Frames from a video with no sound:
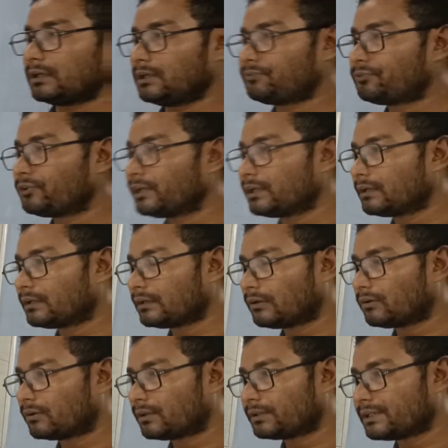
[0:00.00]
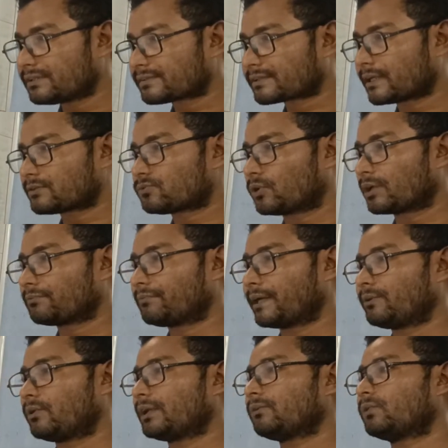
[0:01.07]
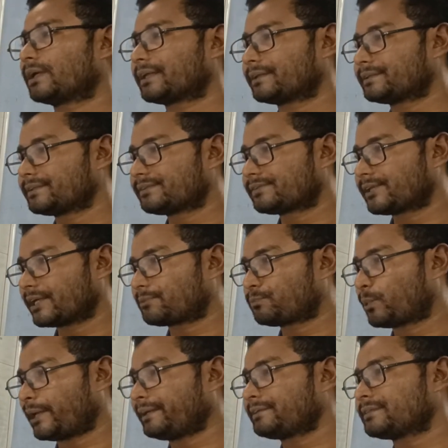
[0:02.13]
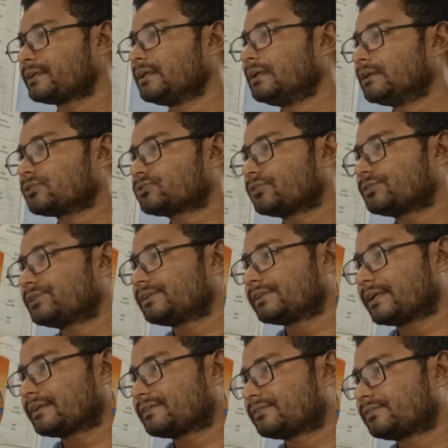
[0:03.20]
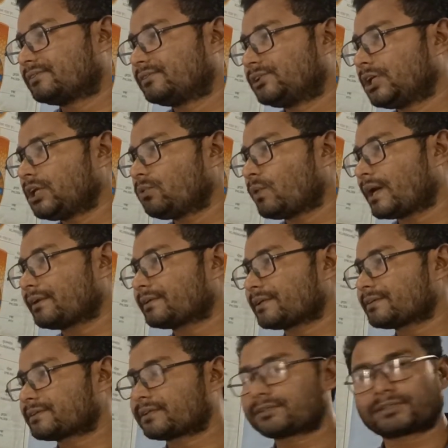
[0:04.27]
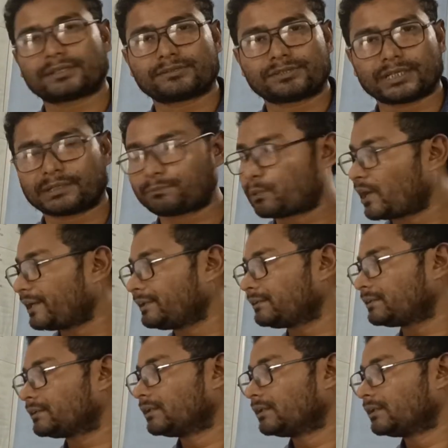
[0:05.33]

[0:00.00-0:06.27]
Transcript: if we discuss one by one, what are these checkpoints? So these are G1 restriction checkpoint,